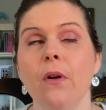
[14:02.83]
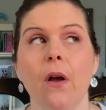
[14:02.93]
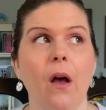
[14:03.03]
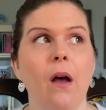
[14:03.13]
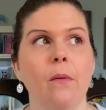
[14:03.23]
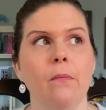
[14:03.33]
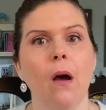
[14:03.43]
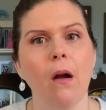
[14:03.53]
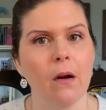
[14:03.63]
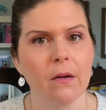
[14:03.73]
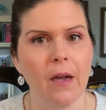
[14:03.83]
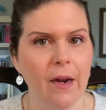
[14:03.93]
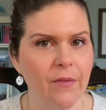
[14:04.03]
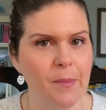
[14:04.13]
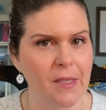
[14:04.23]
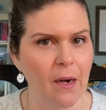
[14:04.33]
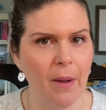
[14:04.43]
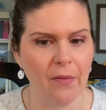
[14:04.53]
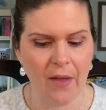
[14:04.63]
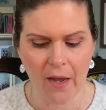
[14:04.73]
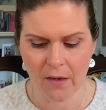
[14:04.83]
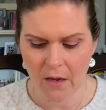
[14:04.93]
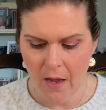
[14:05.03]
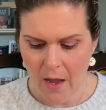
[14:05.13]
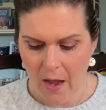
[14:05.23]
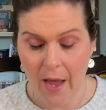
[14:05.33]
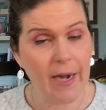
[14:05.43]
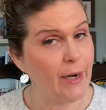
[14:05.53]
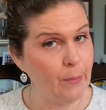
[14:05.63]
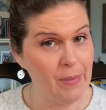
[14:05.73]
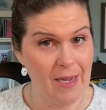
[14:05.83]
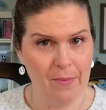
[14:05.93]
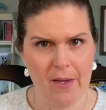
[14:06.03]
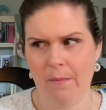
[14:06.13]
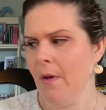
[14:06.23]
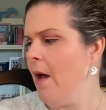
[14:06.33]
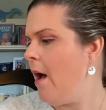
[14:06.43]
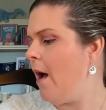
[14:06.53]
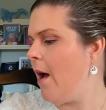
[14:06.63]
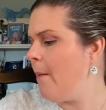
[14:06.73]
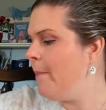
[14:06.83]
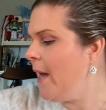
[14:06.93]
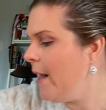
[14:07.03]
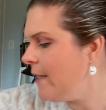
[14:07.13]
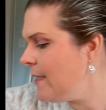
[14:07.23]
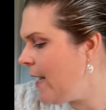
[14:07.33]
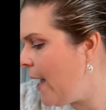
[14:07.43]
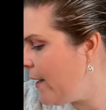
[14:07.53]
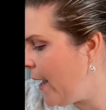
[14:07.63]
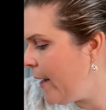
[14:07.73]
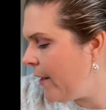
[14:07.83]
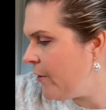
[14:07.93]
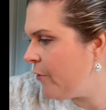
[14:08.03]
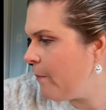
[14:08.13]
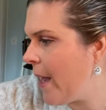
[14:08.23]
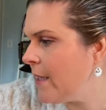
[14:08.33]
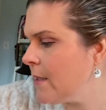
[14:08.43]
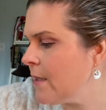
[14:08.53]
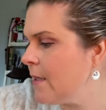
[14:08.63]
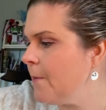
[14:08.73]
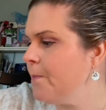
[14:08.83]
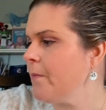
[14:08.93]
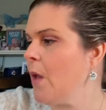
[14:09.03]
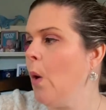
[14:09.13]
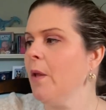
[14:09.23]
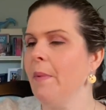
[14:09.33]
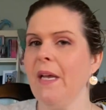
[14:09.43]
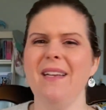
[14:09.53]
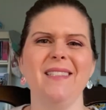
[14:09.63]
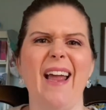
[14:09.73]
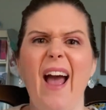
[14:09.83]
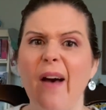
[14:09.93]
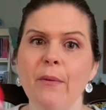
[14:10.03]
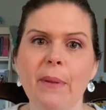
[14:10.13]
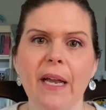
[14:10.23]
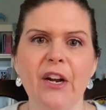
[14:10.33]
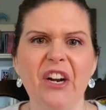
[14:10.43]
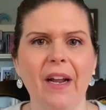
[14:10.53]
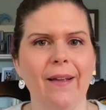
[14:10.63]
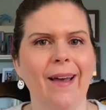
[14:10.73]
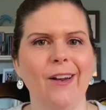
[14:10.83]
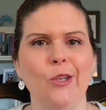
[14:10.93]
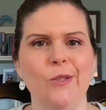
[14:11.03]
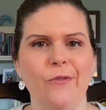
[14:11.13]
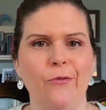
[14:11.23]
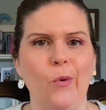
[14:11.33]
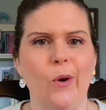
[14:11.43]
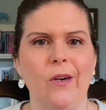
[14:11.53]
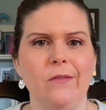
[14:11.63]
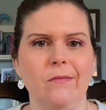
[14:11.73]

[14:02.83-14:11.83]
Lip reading: are kind of upset about that, and I don't blame them. But I did not. I got the foot masks only because I have a planner and I kind of use it for,